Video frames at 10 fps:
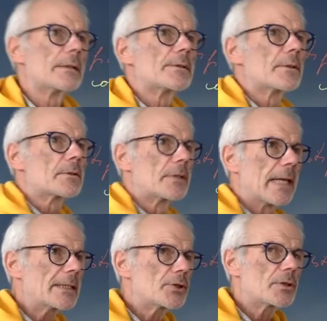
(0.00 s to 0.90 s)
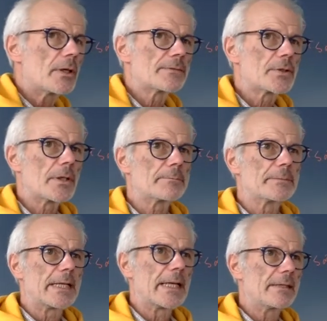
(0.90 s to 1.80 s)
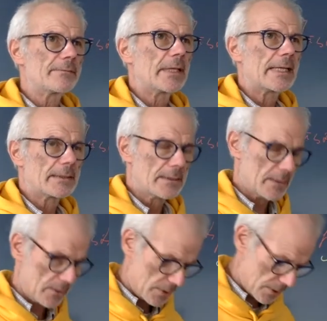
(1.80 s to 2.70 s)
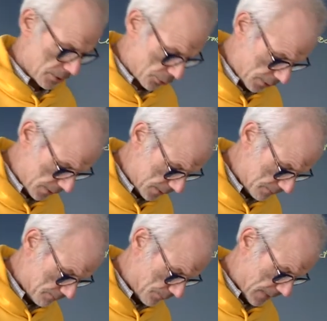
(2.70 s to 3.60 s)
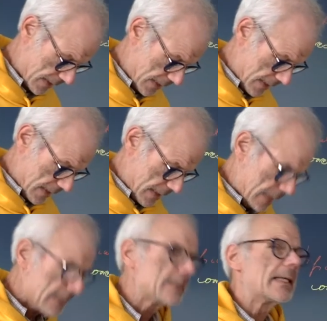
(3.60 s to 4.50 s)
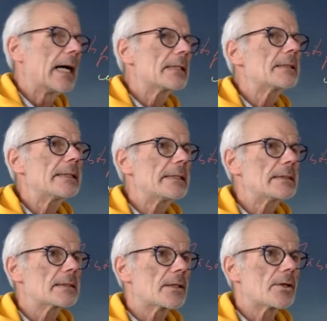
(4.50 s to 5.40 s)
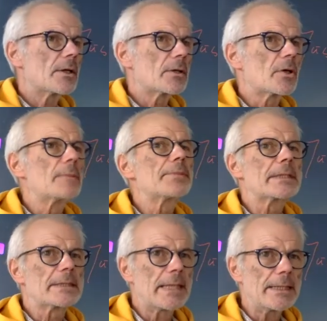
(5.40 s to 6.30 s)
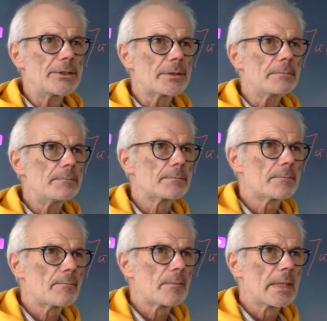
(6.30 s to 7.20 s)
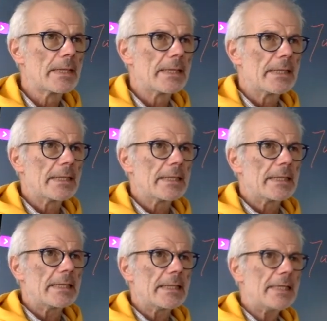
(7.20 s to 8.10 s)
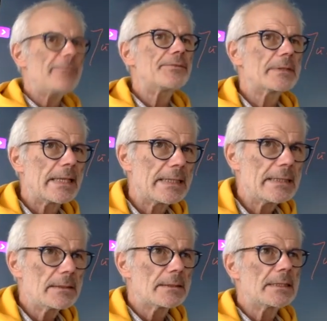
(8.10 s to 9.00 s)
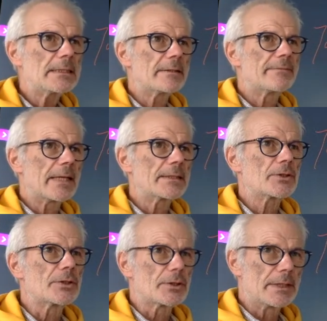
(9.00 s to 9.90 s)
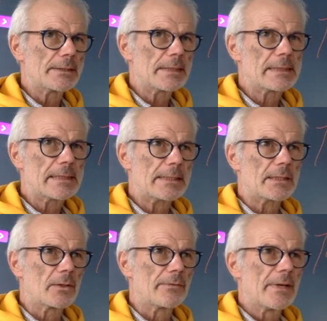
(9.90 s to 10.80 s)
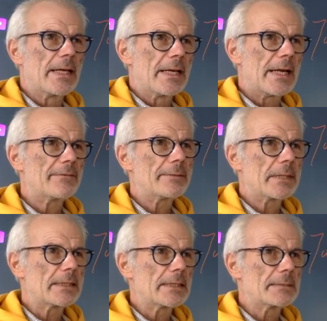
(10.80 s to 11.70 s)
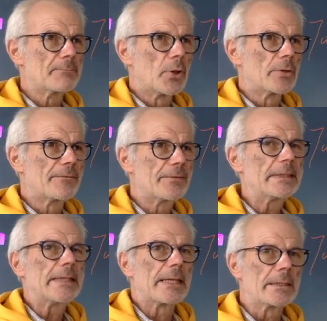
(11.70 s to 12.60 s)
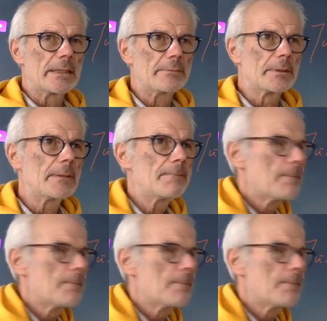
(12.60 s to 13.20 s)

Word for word: The correction of certain behavior as it occurred. The other is a compensation. If there is a disadvantage in this setting of everybody is born free and equal,